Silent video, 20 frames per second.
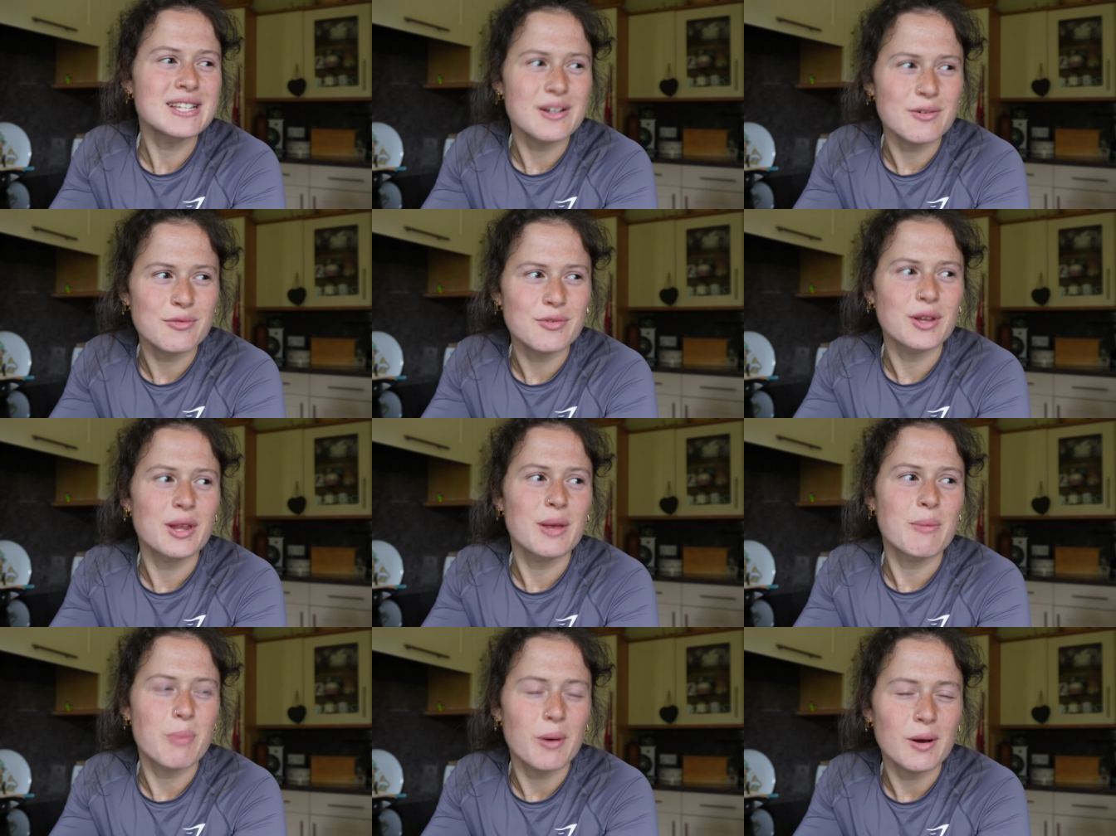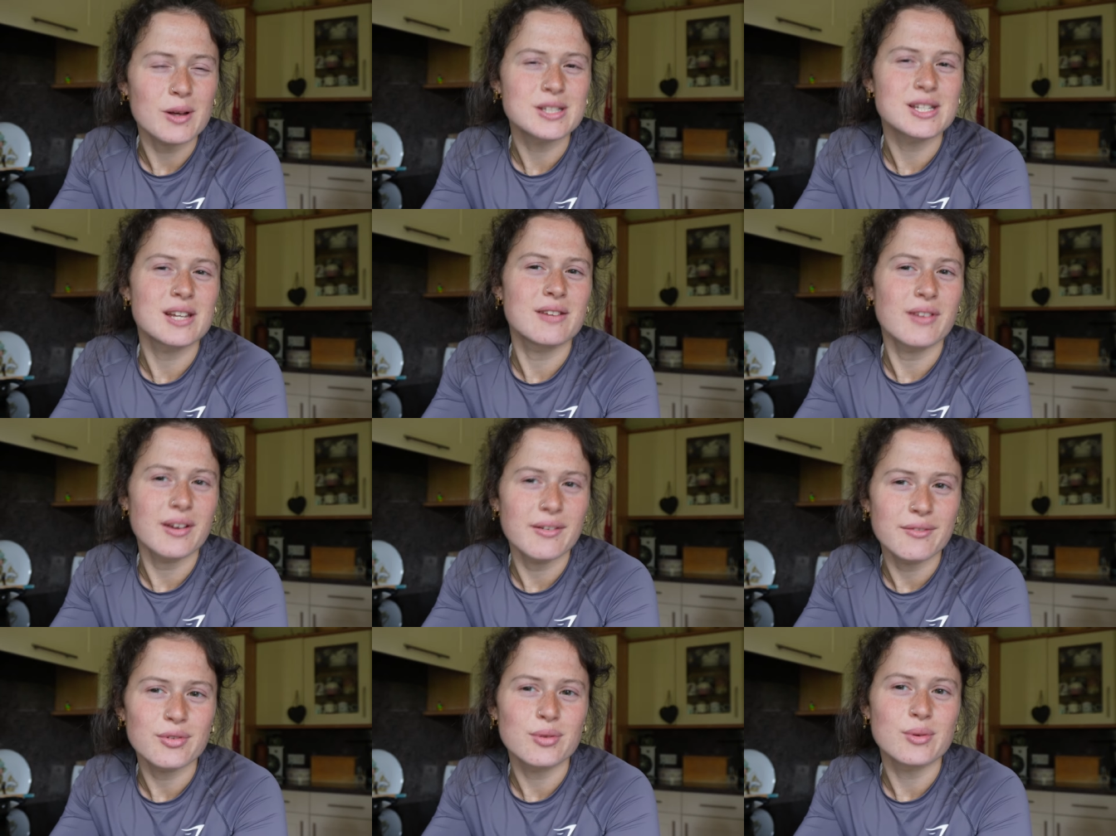is a really positive
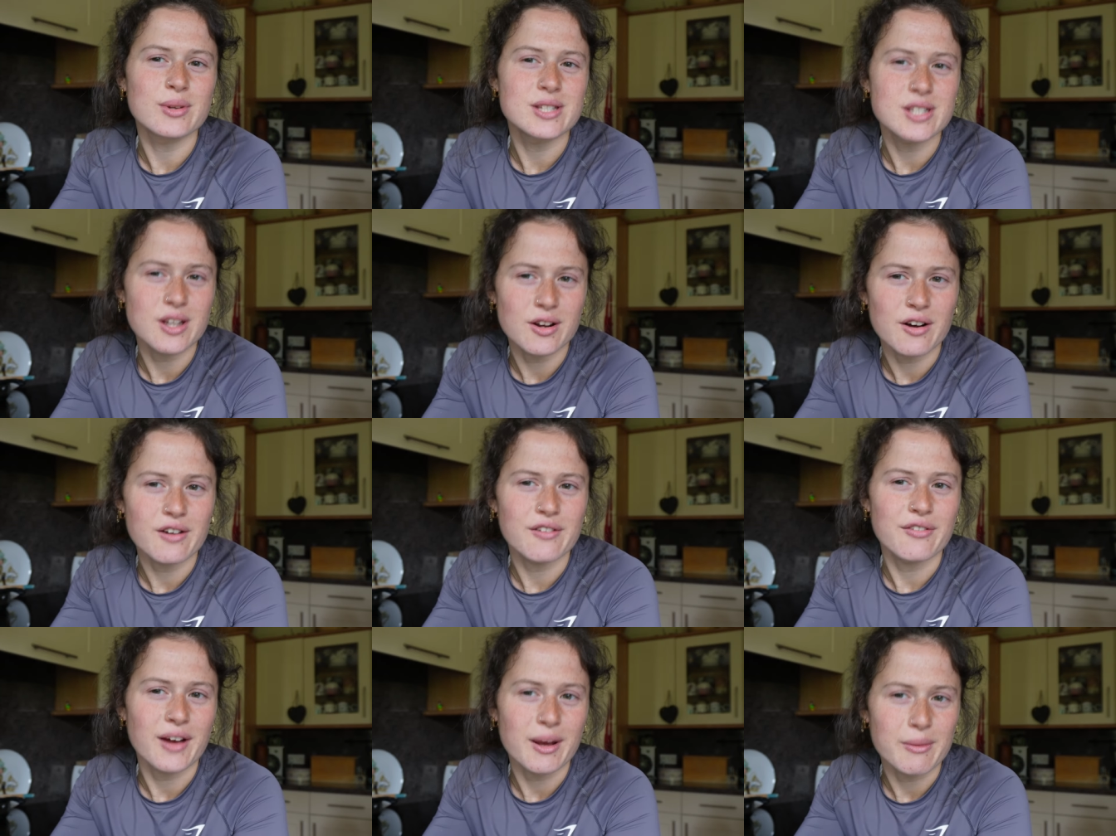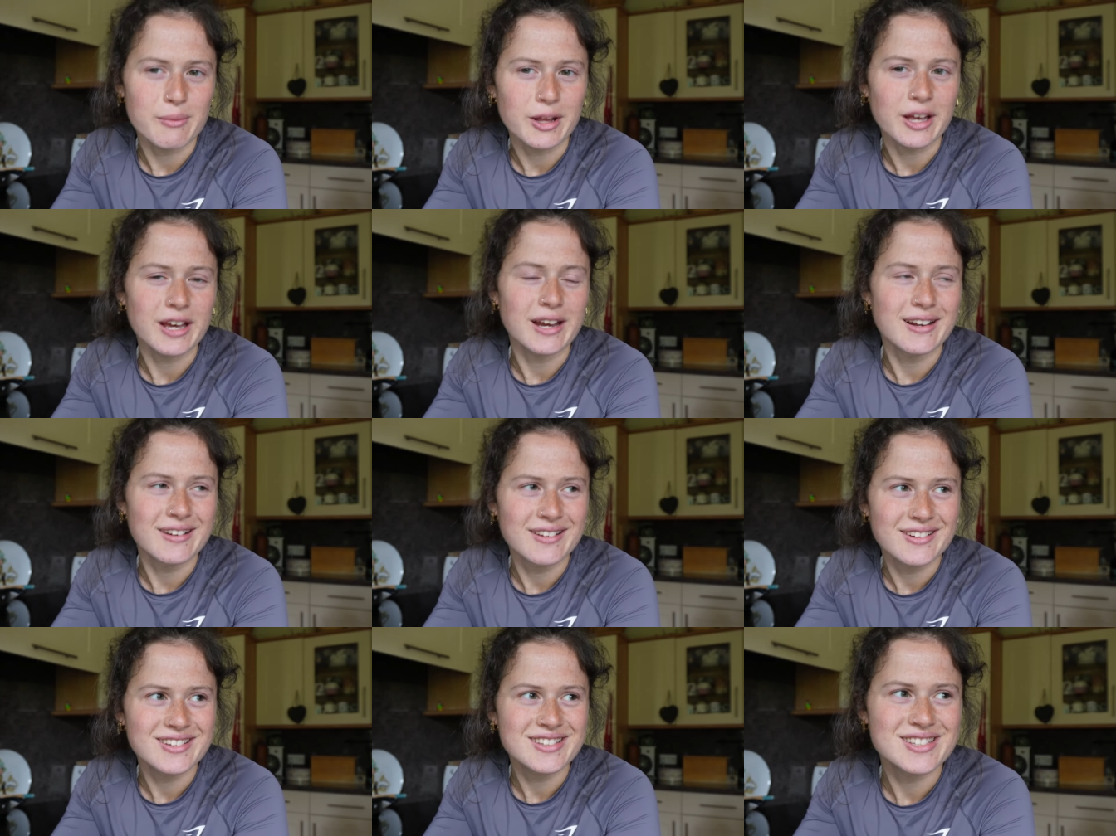influence on our family.
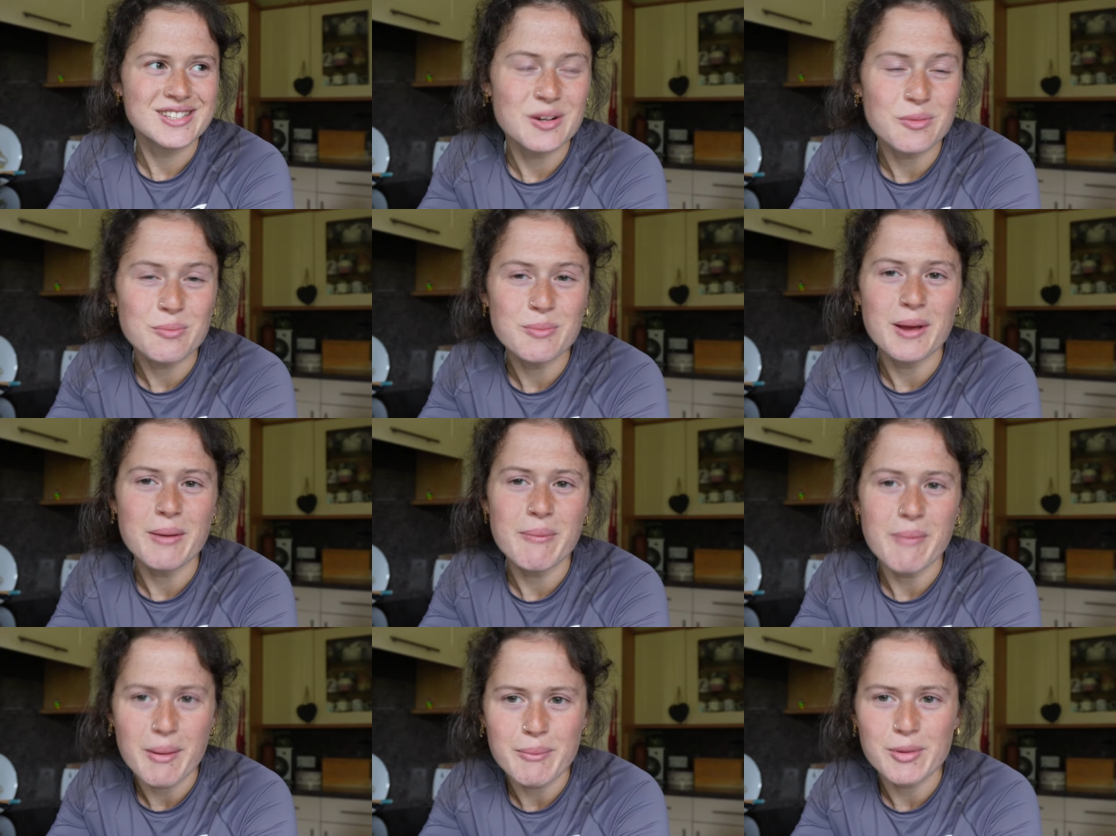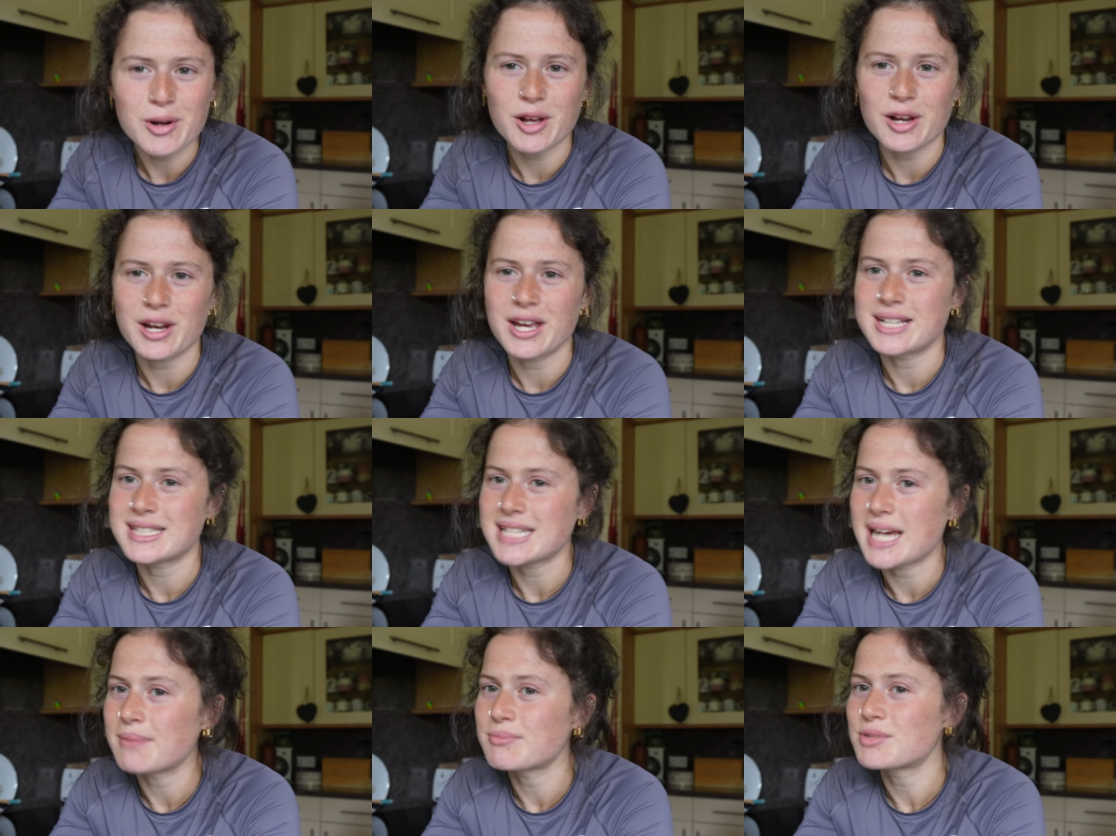So me and Mum are gonna
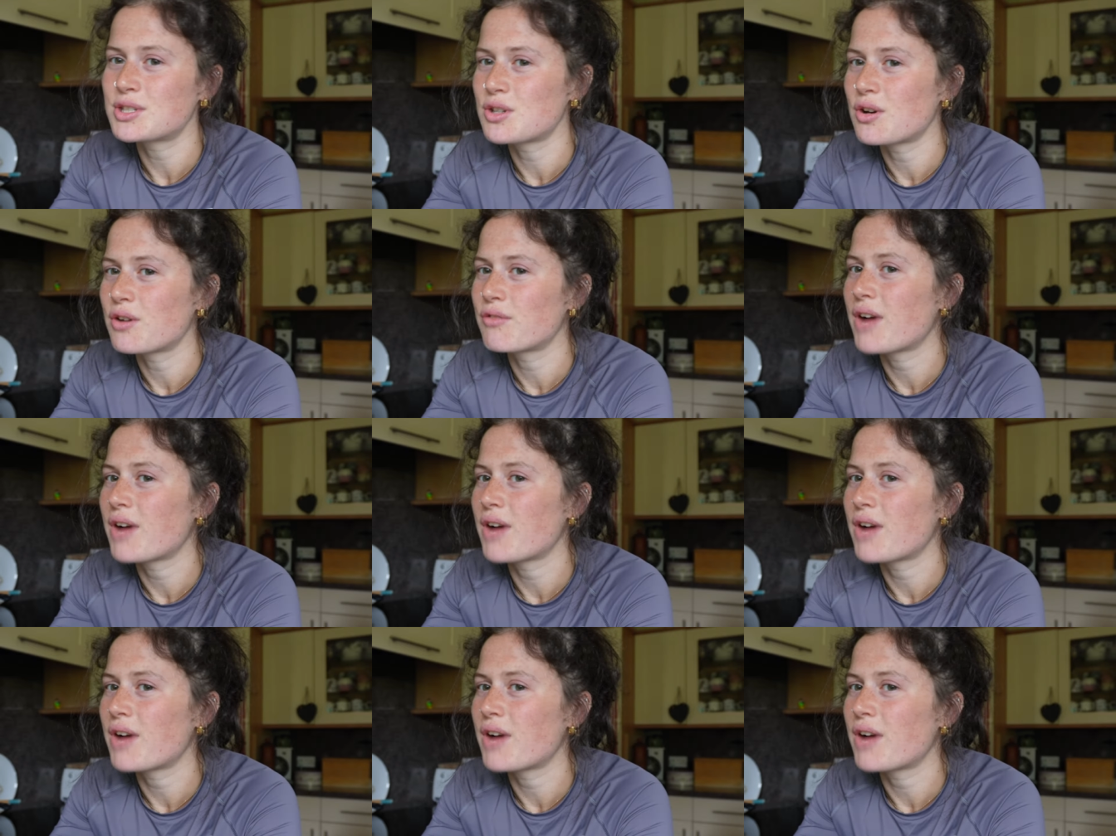attempt to do a